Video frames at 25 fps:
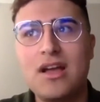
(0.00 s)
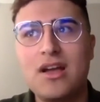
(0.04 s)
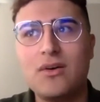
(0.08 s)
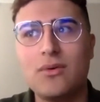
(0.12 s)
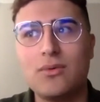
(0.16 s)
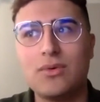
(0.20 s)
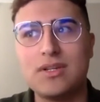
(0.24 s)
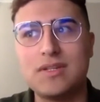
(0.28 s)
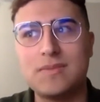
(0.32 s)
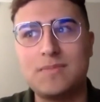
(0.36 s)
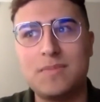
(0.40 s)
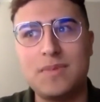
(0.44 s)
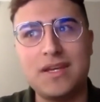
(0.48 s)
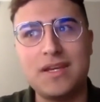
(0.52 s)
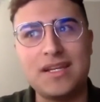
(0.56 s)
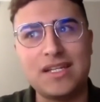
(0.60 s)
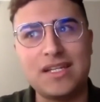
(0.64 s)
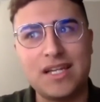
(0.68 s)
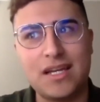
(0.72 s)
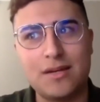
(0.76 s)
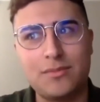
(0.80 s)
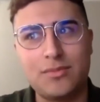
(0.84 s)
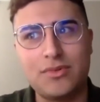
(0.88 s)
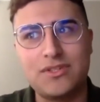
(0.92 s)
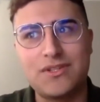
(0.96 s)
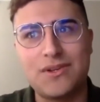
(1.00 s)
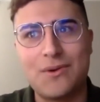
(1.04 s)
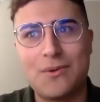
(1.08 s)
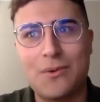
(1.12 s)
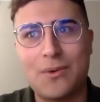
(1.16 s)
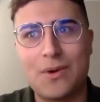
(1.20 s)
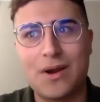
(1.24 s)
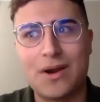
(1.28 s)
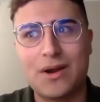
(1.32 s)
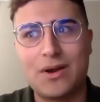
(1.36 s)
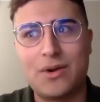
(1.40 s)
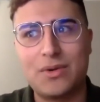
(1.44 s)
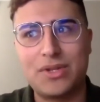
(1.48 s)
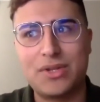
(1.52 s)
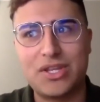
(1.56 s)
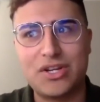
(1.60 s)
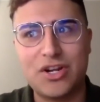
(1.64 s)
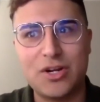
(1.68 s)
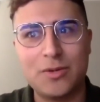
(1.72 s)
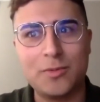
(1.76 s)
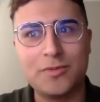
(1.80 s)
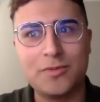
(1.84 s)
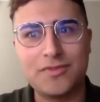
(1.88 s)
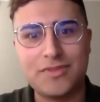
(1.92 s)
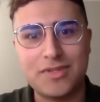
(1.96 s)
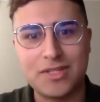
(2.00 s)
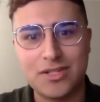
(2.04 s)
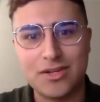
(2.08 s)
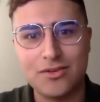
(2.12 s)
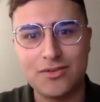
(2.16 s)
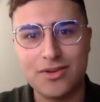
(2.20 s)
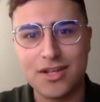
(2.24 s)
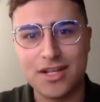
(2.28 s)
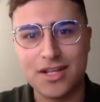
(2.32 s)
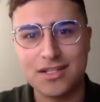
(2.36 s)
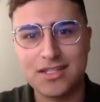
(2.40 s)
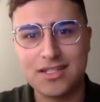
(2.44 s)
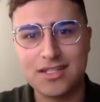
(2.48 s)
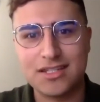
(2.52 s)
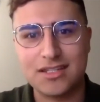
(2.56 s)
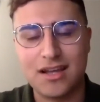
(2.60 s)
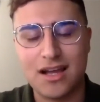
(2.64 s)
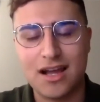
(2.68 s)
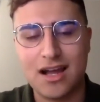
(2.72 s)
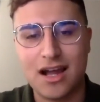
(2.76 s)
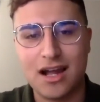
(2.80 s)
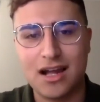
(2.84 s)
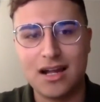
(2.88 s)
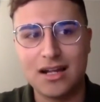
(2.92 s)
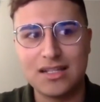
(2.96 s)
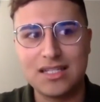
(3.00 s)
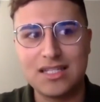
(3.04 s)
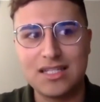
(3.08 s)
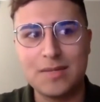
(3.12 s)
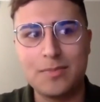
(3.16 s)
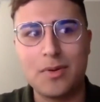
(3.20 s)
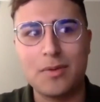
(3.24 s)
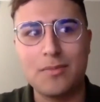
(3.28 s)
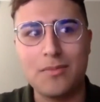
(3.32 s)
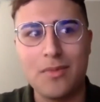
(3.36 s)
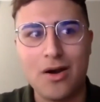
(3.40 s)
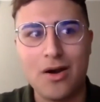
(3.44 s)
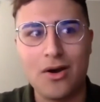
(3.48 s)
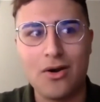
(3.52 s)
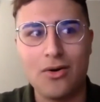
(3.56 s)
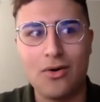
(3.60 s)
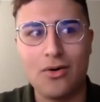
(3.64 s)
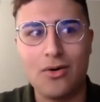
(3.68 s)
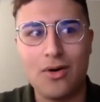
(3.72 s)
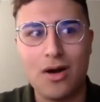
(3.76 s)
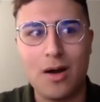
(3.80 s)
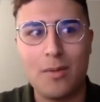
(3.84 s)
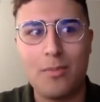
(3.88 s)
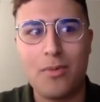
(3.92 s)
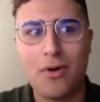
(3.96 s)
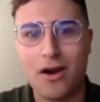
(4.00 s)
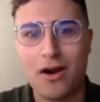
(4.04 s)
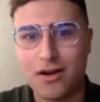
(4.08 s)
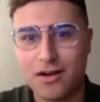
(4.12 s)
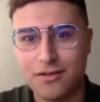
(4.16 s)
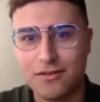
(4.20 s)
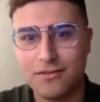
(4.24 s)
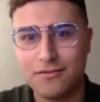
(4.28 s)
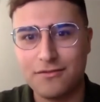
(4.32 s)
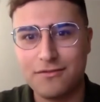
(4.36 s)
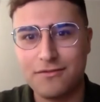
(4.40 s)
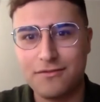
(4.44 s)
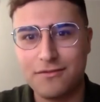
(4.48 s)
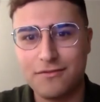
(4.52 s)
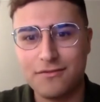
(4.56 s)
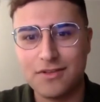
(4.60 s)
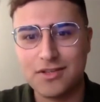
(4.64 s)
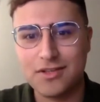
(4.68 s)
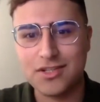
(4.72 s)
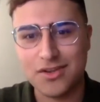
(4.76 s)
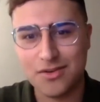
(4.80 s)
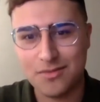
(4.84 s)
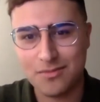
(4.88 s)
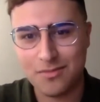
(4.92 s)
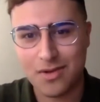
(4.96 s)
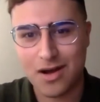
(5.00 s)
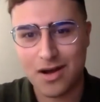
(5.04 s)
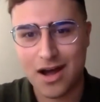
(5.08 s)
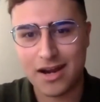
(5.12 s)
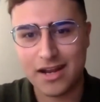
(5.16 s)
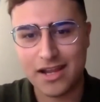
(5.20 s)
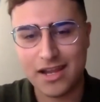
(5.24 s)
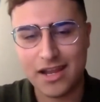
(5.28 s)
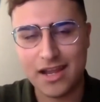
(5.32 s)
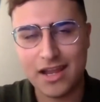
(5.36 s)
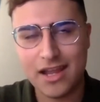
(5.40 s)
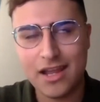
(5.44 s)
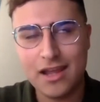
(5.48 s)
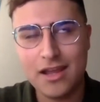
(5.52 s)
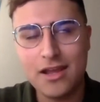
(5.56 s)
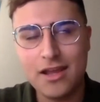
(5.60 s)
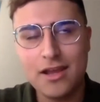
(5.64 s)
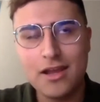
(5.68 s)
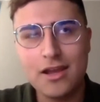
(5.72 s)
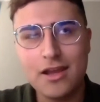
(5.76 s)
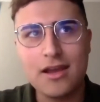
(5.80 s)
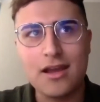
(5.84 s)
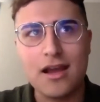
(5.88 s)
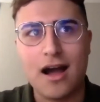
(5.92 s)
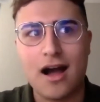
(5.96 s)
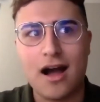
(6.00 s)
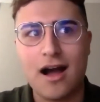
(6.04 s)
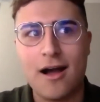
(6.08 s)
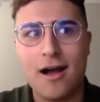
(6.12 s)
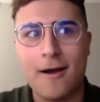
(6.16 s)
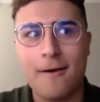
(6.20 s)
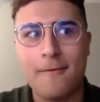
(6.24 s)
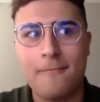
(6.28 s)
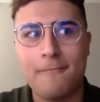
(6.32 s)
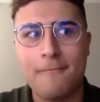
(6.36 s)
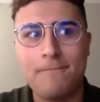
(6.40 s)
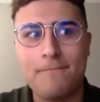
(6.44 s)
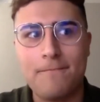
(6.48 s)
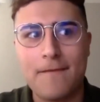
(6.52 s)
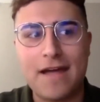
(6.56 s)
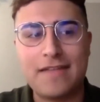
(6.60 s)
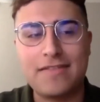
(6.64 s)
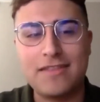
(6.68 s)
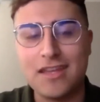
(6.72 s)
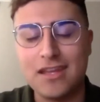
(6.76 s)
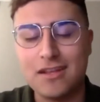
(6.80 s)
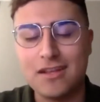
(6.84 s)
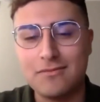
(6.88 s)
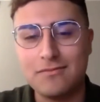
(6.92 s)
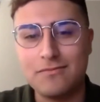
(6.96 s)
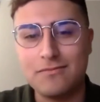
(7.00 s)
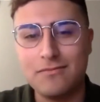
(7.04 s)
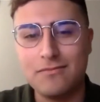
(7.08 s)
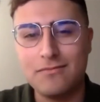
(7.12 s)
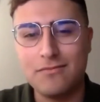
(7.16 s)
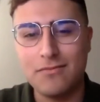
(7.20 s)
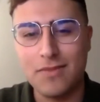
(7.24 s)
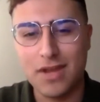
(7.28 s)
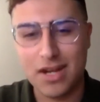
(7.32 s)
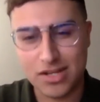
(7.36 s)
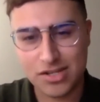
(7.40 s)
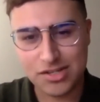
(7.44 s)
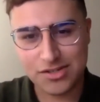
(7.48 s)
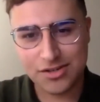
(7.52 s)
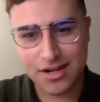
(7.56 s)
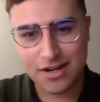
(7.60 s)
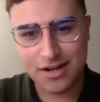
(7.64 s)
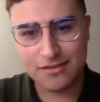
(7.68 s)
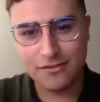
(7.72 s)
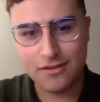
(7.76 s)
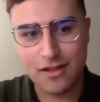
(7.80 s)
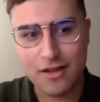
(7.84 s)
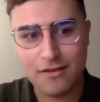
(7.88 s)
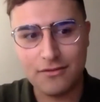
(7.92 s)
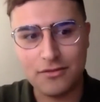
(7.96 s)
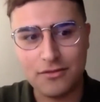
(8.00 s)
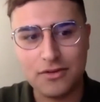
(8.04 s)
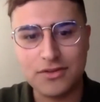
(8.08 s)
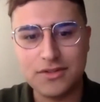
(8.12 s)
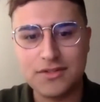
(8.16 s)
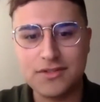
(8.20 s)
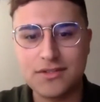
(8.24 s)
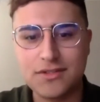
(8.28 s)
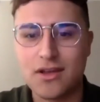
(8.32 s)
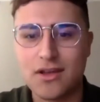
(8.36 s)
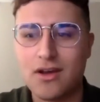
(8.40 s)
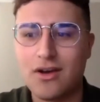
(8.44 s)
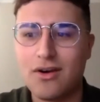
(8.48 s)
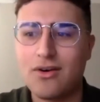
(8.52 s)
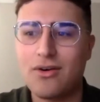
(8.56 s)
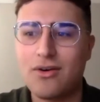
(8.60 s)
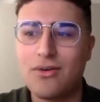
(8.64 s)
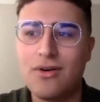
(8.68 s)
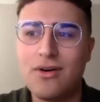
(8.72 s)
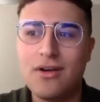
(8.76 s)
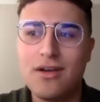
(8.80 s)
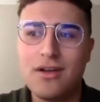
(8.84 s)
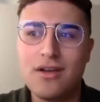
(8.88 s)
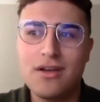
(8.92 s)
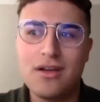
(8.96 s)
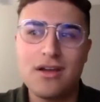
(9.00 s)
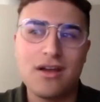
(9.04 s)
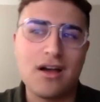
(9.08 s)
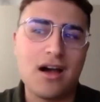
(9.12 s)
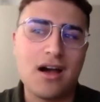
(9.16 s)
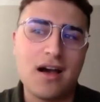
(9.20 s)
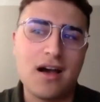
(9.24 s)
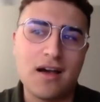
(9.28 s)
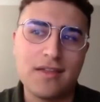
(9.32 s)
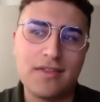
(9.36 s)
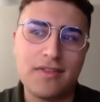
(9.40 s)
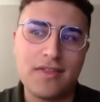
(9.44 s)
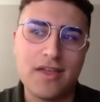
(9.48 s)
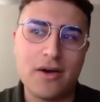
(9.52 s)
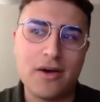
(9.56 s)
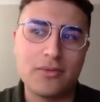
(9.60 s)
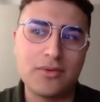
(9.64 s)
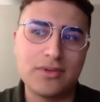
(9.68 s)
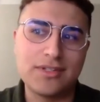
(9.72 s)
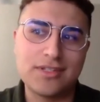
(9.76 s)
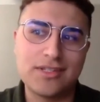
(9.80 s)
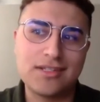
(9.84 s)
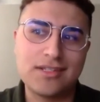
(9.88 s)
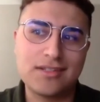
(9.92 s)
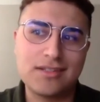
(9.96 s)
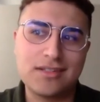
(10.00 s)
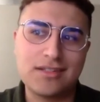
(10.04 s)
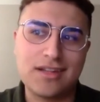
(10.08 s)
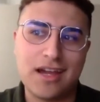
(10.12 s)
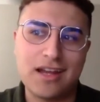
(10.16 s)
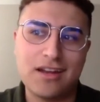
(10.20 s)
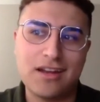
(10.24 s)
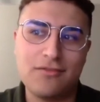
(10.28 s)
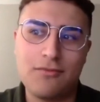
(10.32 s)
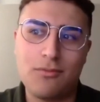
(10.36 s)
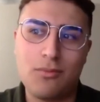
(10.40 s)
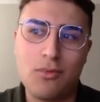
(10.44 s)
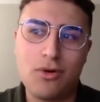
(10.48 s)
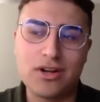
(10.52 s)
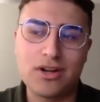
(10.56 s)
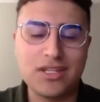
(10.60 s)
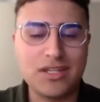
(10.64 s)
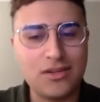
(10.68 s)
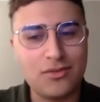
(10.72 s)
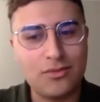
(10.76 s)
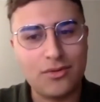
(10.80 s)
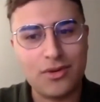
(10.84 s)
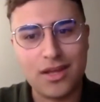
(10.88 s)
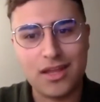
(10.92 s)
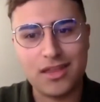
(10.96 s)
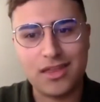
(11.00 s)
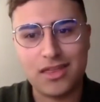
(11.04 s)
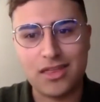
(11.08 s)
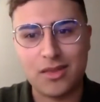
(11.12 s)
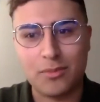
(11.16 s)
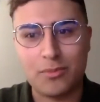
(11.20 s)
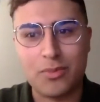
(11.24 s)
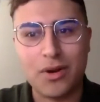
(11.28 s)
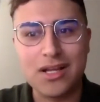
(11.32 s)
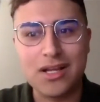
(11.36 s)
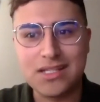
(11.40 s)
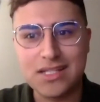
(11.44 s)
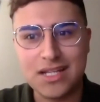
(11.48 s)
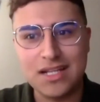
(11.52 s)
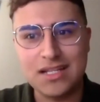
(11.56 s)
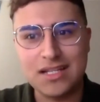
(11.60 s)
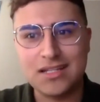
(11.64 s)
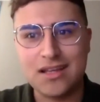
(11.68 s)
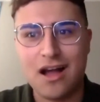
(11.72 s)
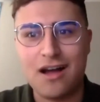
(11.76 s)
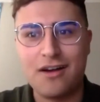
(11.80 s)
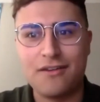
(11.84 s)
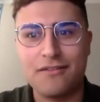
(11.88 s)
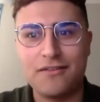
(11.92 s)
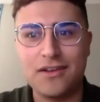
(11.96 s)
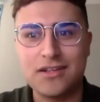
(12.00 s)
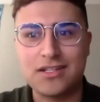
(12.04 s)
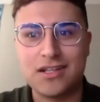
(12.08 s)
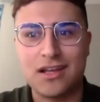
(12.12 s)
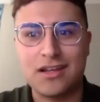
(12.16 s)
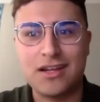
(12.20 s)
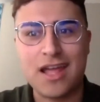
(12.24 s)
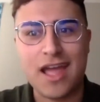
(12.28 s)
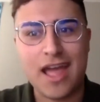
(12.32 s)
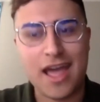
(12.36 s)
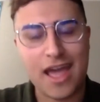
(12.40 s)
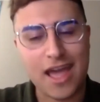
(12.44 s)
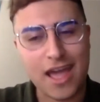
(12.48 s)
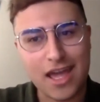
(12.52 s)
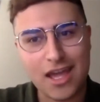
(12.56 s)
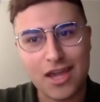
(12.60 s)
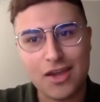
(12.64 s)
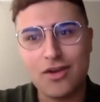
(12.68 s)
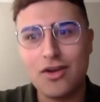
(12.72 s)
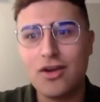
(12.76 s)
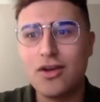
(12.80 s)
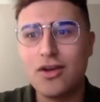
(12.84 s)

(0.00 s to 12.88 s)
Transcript: Was being able to work with a group of students to promote a part of the student body at the administrative level. So that was kind of working with the president's office on, hey,